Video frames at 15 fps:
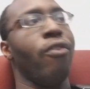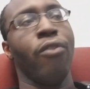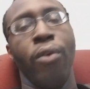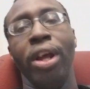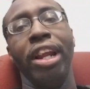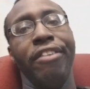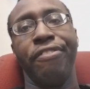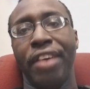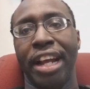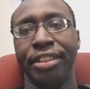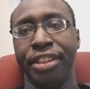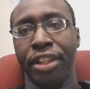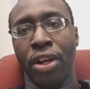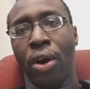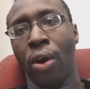really
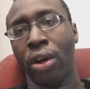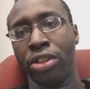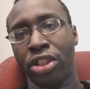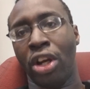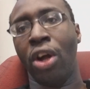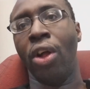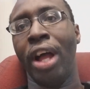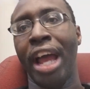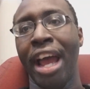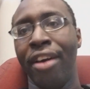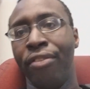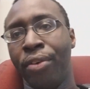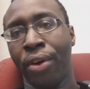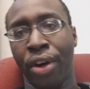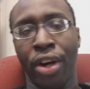fancy cars all
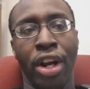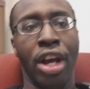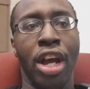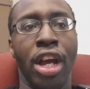have, where